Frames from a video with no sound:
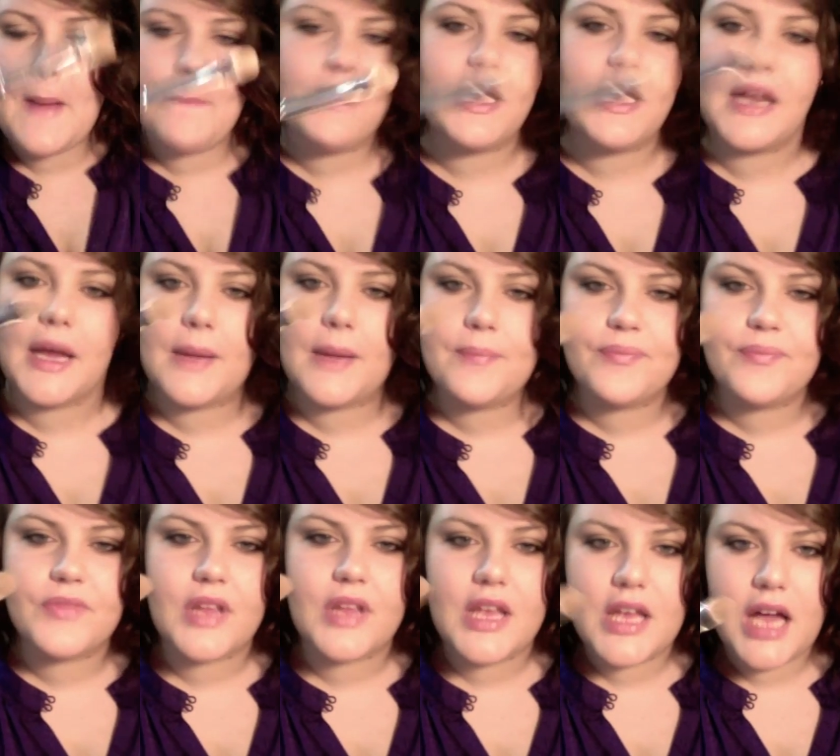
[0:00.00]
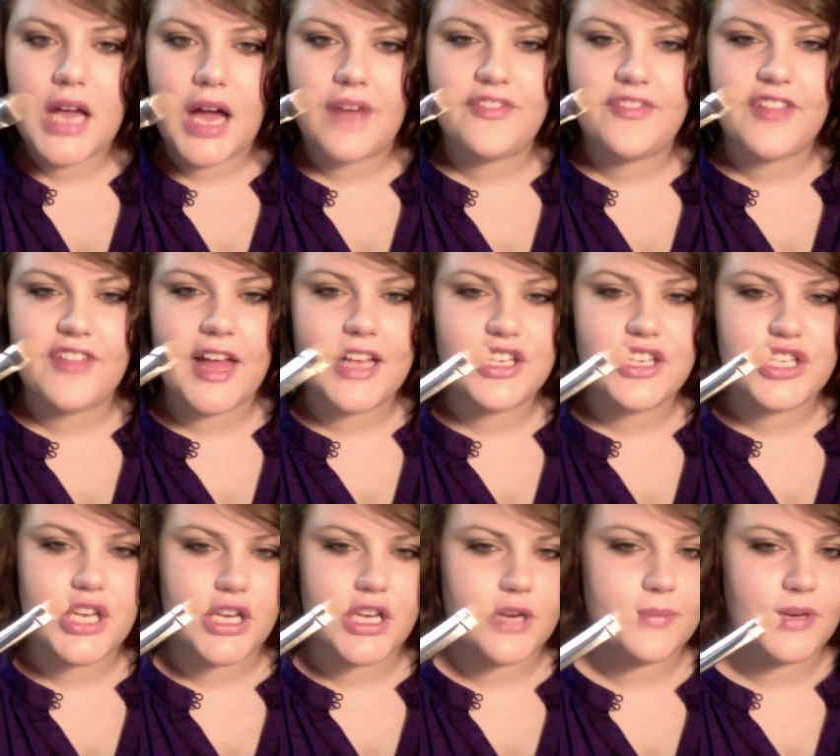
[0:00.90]
But a flat
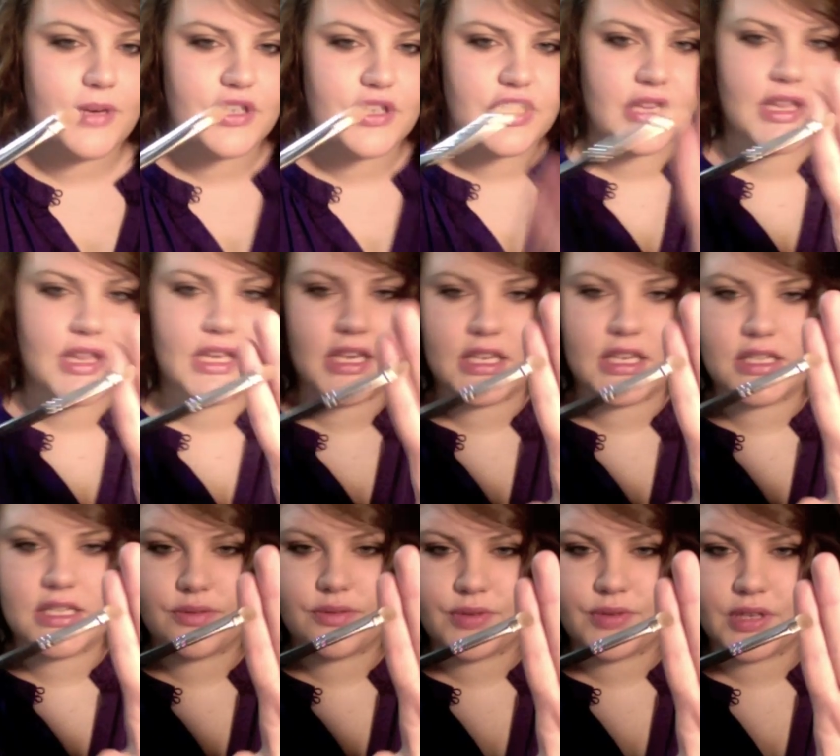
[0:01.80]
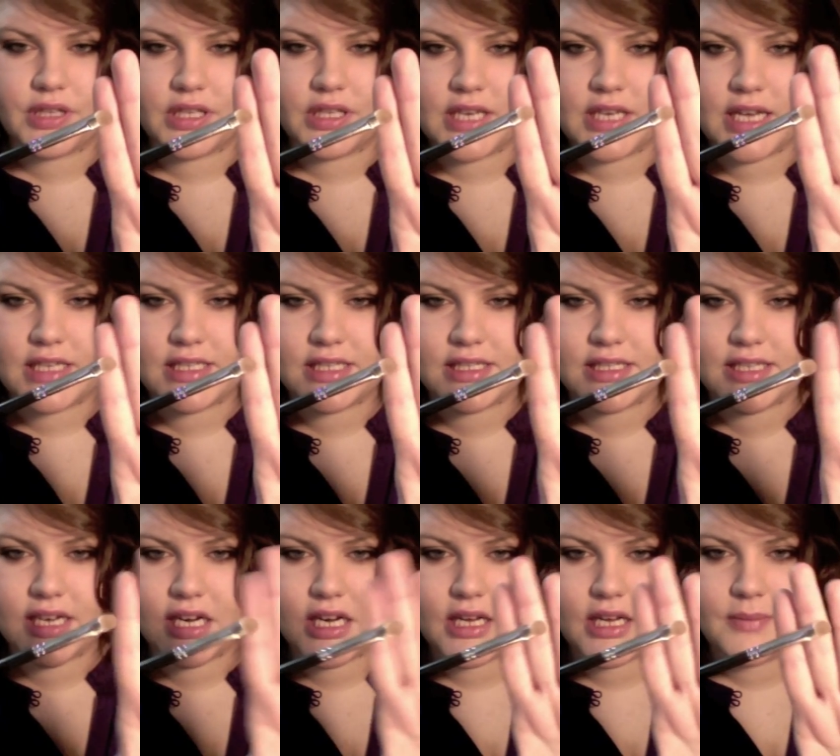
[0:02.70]
shader brush I think is really
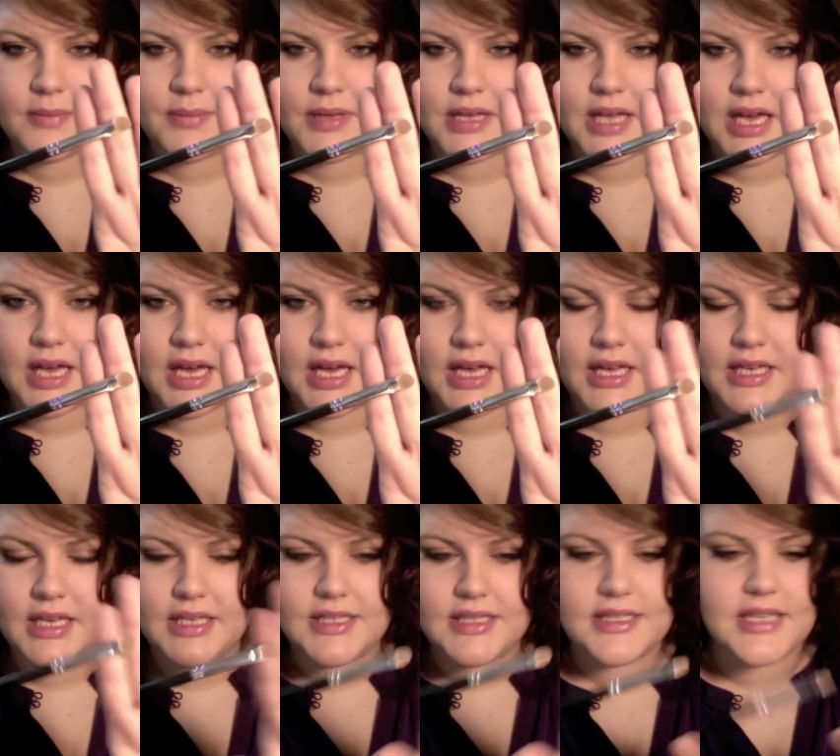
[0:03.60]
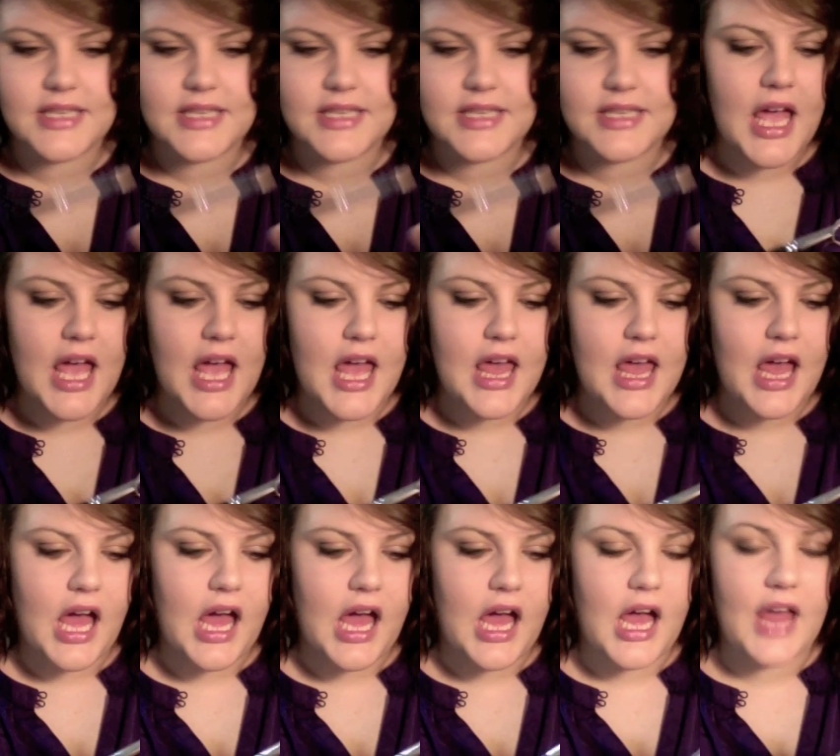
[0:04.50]
necessary because
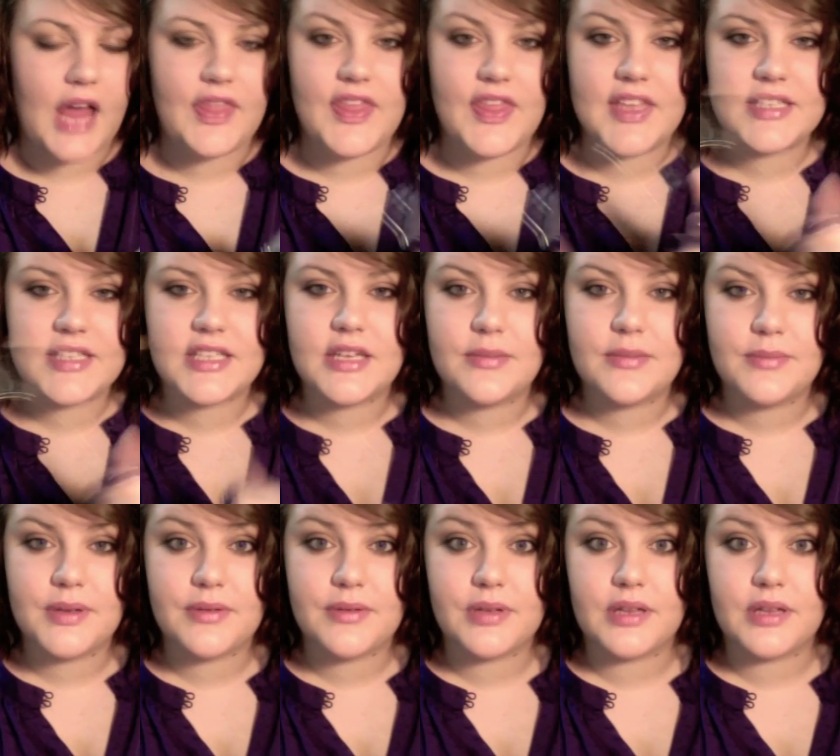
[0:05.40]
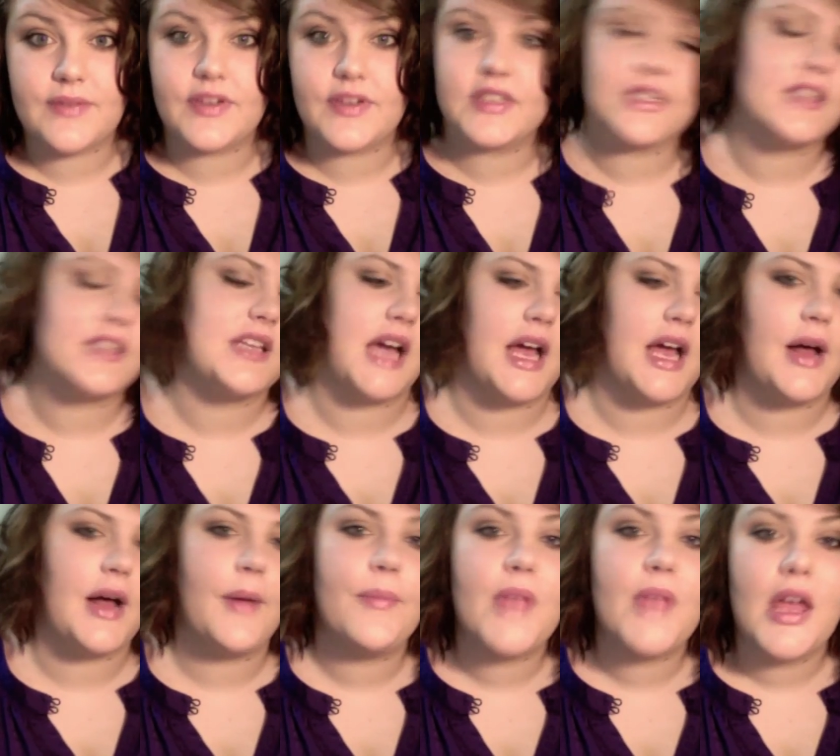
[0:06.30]
this can be really
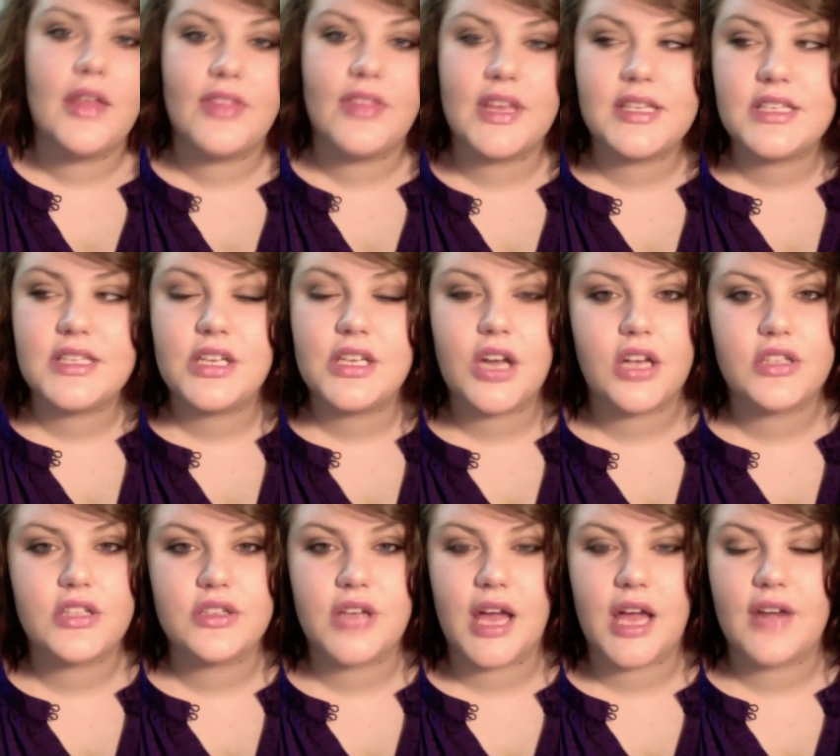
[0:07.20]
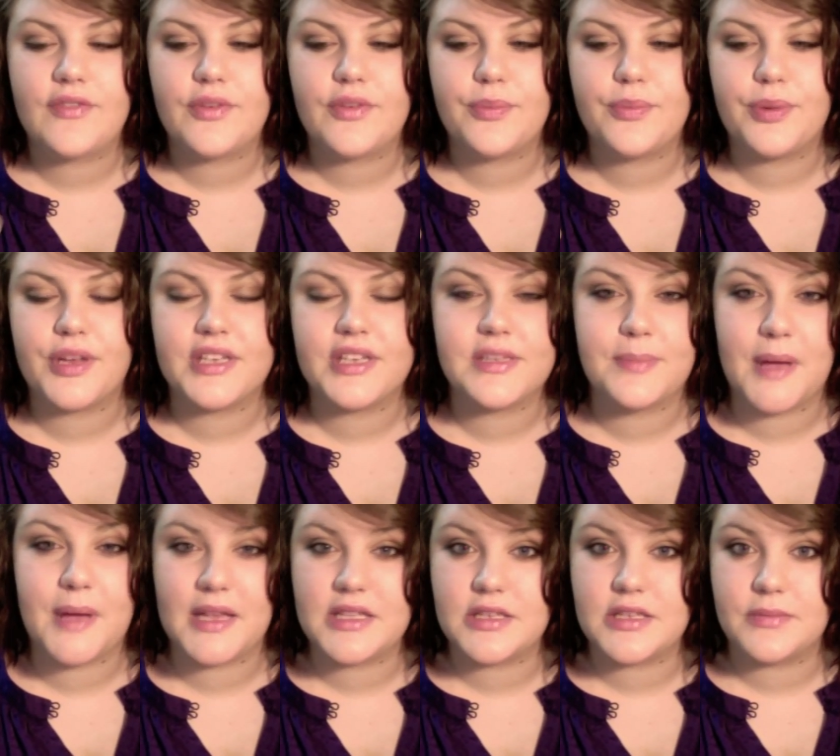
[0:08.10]
versatile. This can also kind of replace a
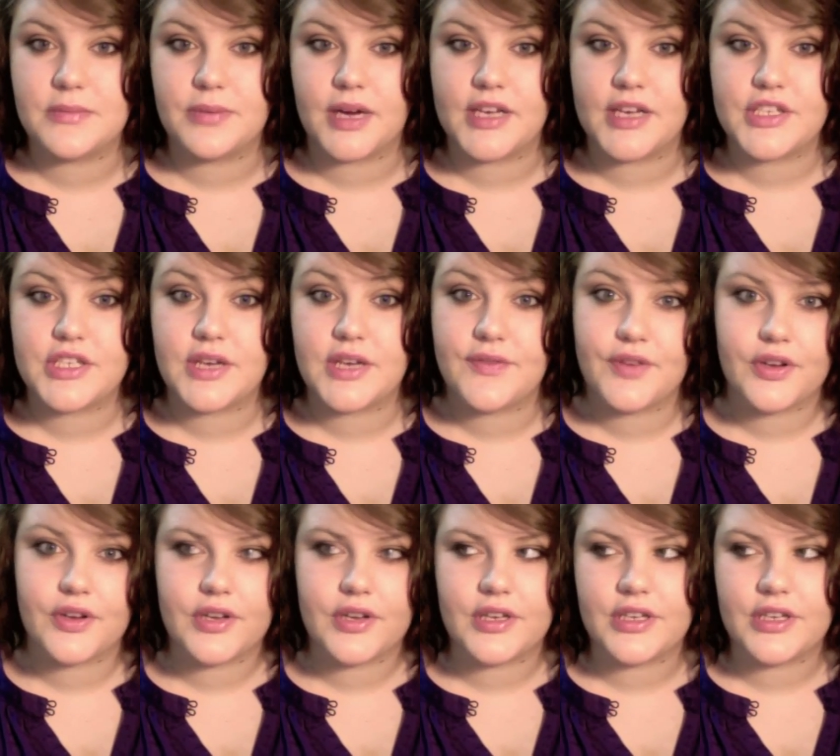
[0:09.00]
pencil brush if you're